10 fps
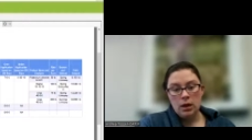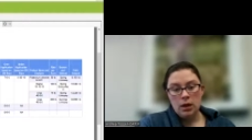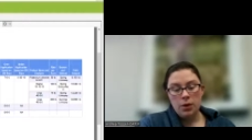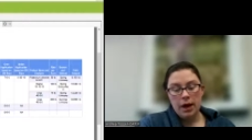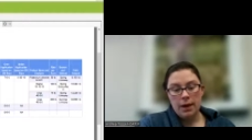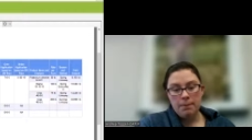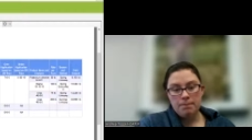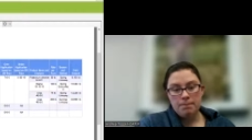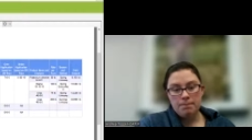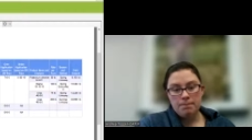Okay,
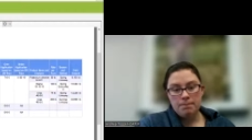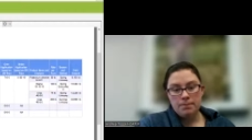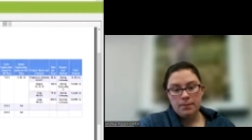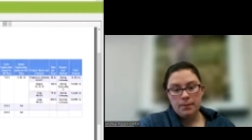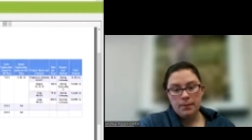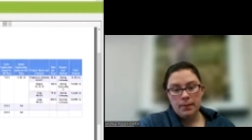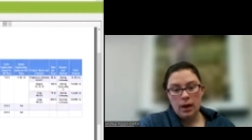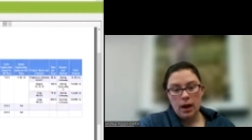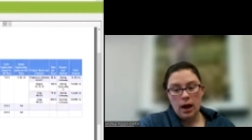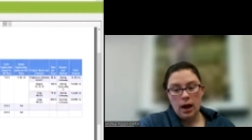
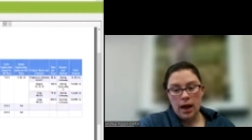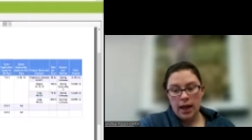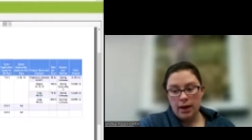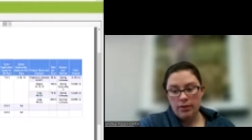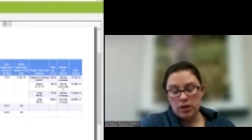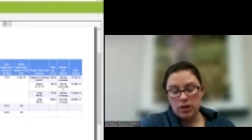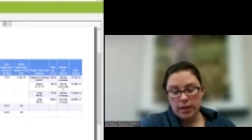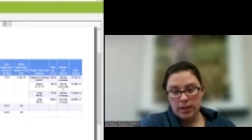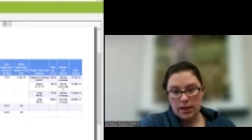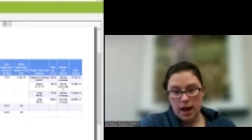I have a little
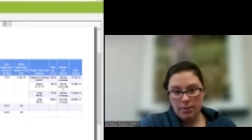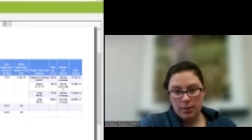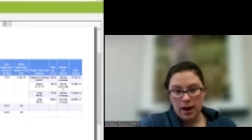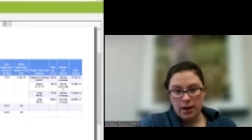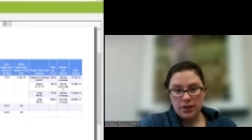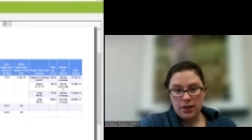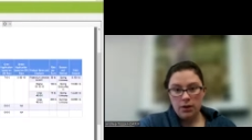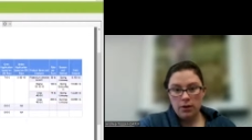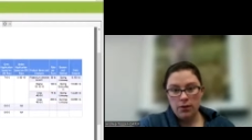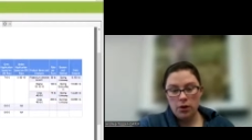bit of time left
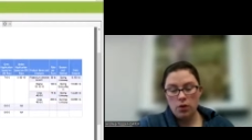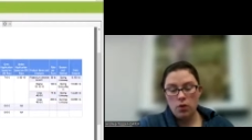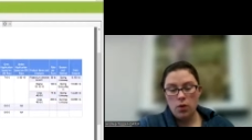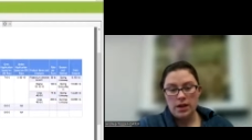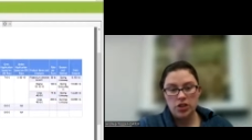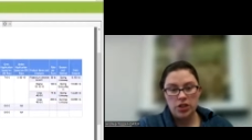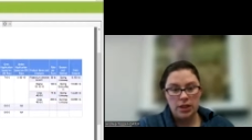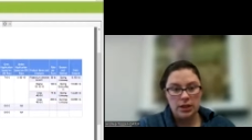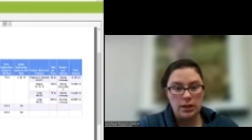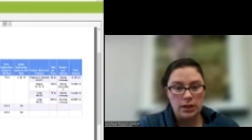here for
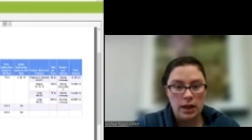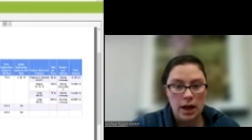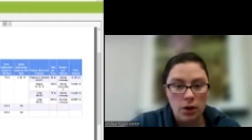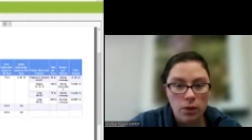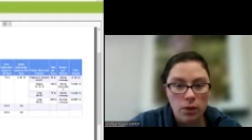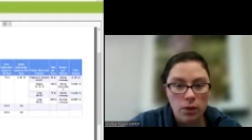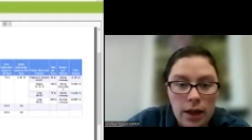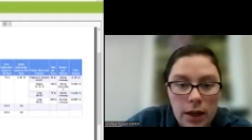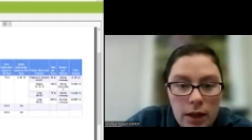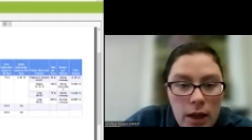questions. I don't want
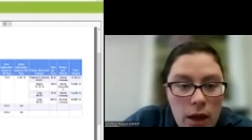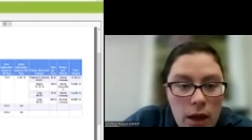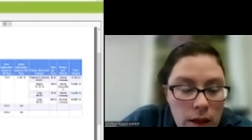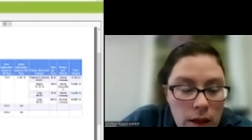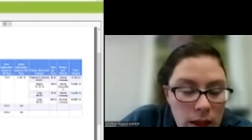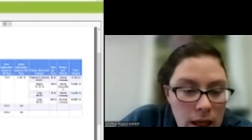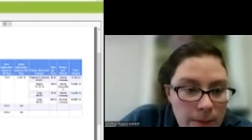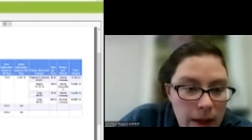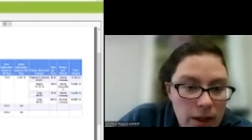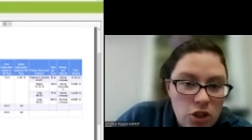to
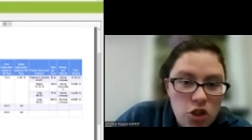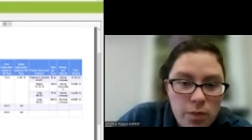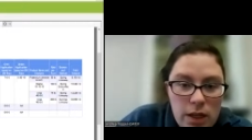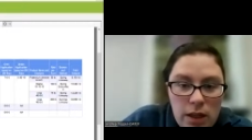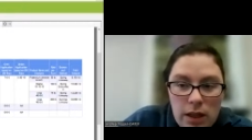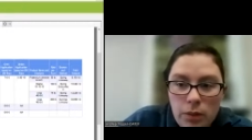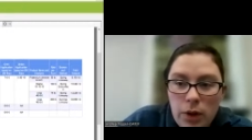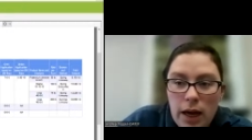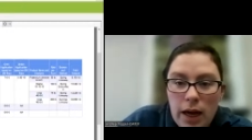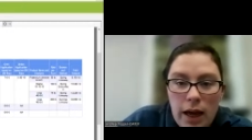keep on spieling
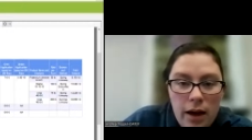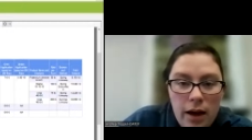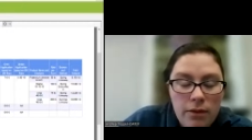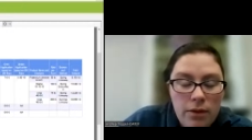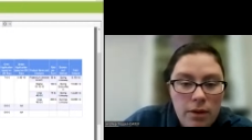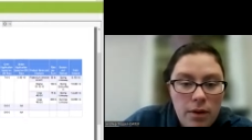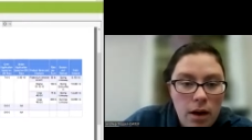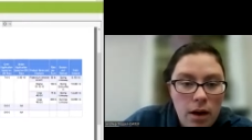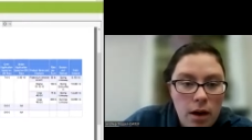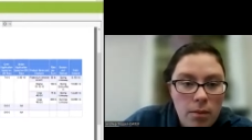when I have
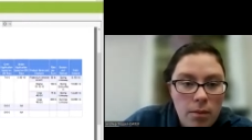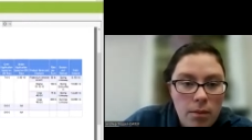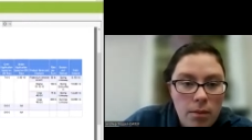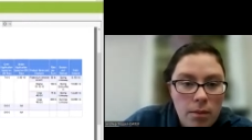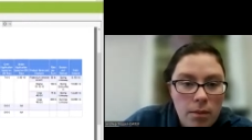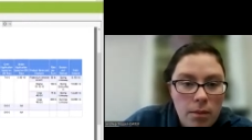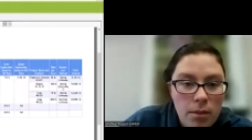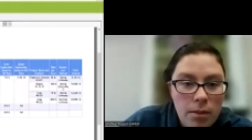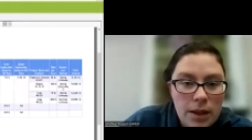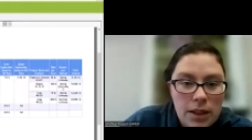
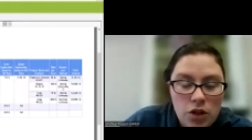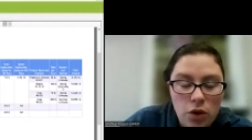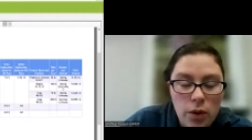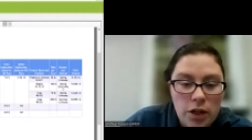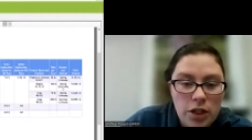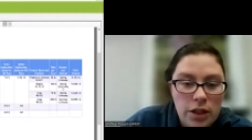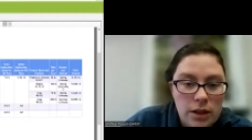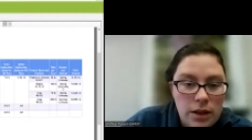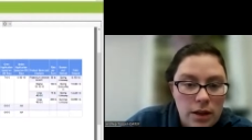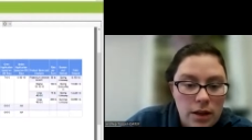potential
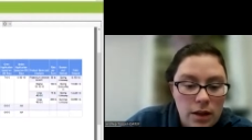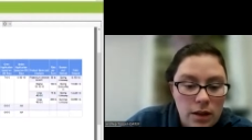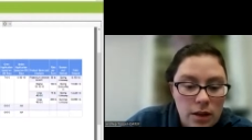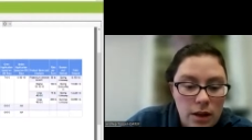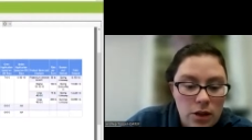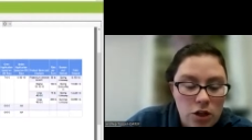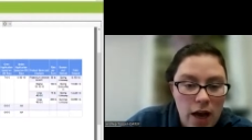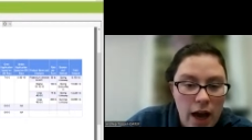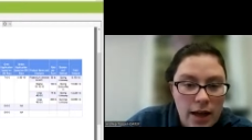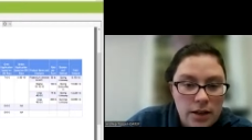questions in the
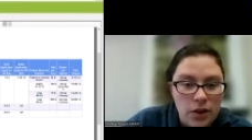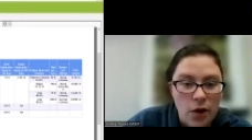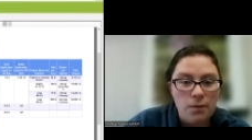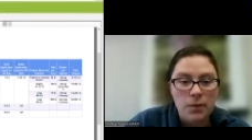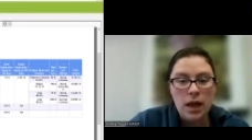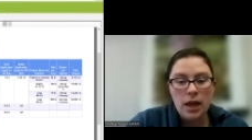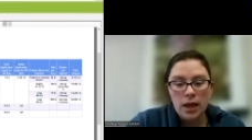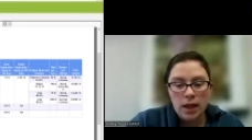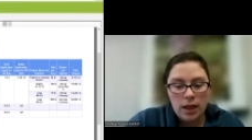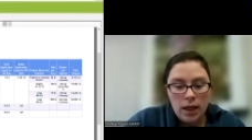chat. So
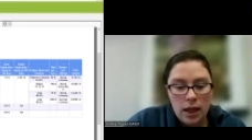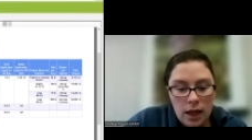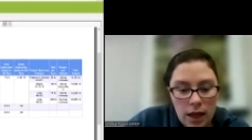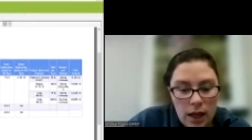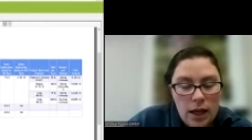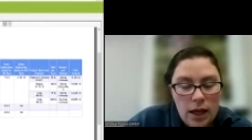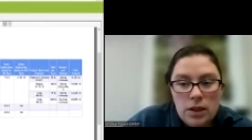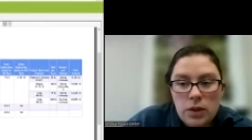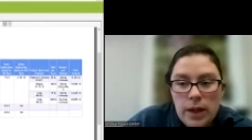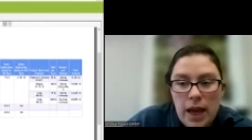
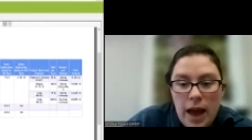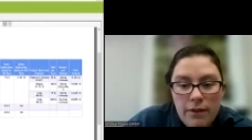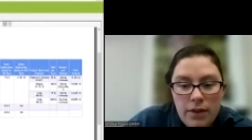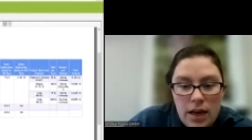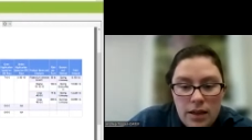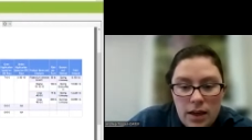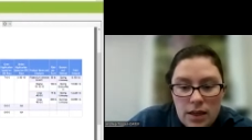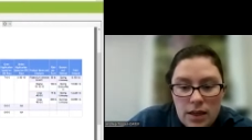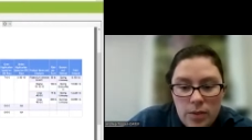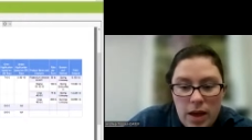do we have anything,
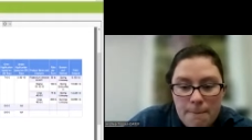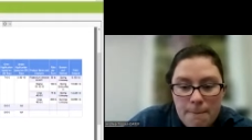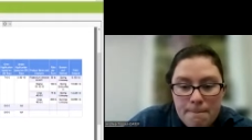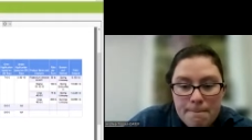Isabel?